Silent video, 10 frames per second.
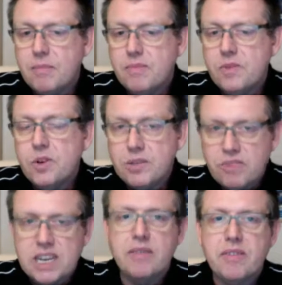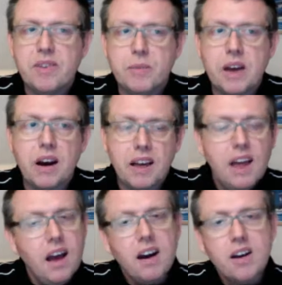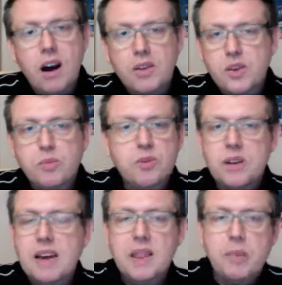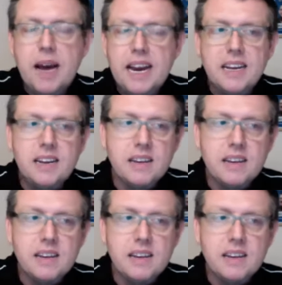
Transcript: You can recover from it. I got asked this morning about the pain